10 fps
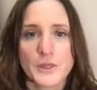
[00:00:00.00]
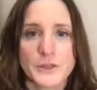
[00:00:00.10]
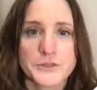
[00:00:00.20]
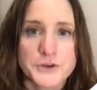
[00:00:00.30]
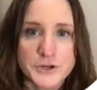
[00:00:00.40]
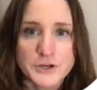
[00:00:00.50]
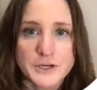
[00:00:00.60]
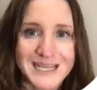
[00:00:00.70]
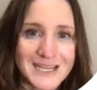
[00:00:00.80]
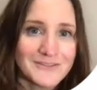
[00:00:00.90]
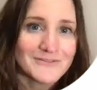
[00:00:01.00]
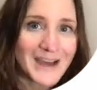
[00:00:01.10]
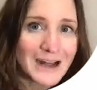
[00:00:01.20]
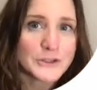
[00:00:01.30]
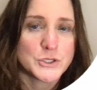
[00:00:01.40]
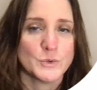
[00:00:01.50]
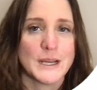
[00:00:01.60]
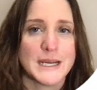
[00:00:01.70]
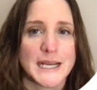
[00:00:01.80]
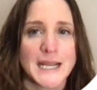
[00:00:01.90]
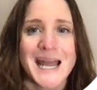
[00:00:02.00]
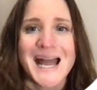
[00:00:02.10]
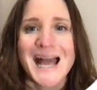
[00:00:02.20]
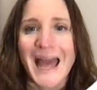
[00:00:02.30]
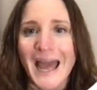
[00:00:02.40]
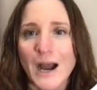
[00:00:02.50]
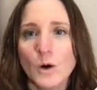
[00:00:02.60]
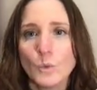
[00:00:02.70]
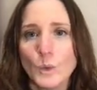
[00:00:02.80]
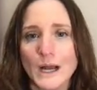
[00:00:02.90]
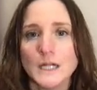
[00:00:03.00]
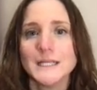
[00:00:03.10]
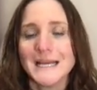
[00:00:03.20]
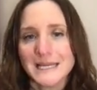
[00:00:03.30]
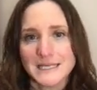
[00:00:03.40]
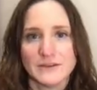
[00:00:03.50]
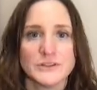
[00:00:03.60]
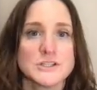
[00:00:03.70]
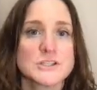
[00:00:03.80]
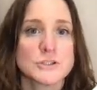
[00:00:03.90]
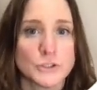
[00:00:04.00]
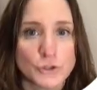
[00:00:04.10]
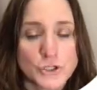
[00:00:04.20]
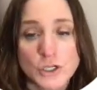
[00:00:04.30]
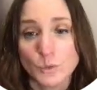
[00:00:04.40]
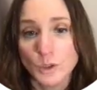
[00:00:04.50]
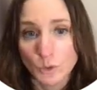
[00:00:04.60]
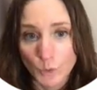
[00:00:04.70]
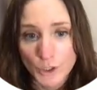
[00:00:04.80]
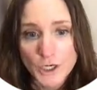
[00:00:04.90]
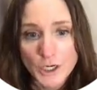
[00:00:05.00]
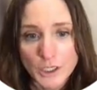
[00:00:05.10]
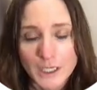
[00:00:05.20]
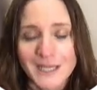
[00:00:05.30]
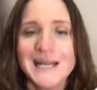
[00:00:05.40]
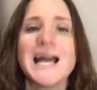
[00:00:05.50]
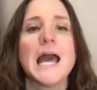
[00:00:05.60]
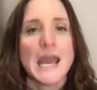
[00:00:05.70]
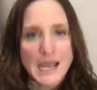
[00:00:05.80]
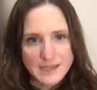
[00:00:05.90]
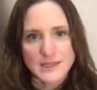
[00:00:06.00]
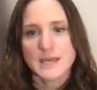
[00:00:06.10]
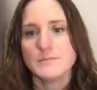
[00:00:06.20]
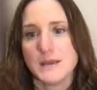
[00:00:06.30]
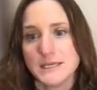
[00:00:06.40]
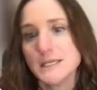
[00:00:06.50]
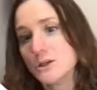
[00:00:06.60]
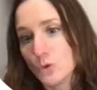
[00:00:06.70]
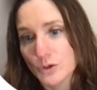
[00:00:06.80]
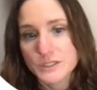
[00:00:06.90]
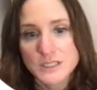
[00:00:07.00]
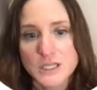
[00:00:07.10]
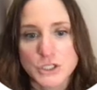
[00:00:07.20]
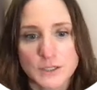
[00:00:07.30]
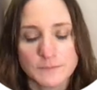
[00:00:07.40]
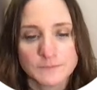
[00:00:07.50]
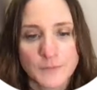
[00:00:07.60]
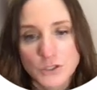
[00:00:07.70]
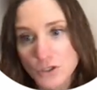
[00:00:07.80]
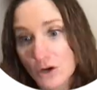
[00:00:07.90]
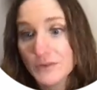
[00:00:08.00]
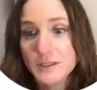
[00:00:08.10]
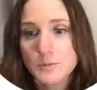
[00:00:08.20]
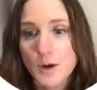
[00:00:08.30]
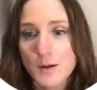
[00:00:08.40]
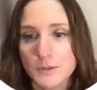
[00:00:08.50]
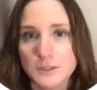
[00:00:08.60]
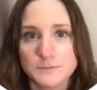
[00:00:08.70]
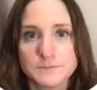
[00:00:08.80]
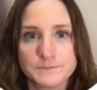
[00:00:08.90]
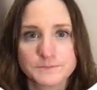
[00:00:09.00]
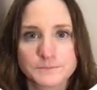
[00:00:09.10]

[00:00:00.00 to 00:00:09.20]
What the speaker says: The third, evaluating how well a given solution will work, and then making your decision, solving the problem.